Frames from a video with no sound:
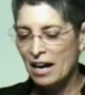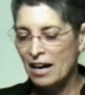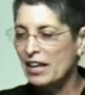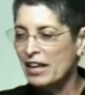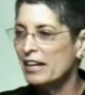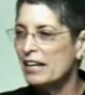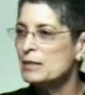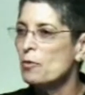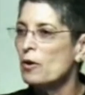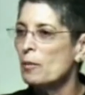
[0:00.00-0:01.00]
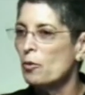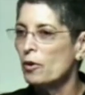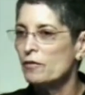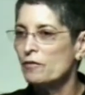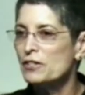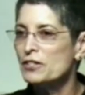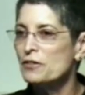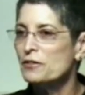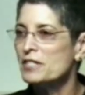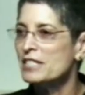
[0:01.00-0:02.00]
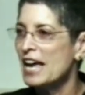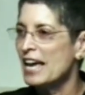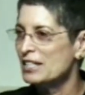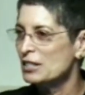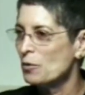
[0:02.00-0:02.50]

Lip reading: that it's more important for students to ask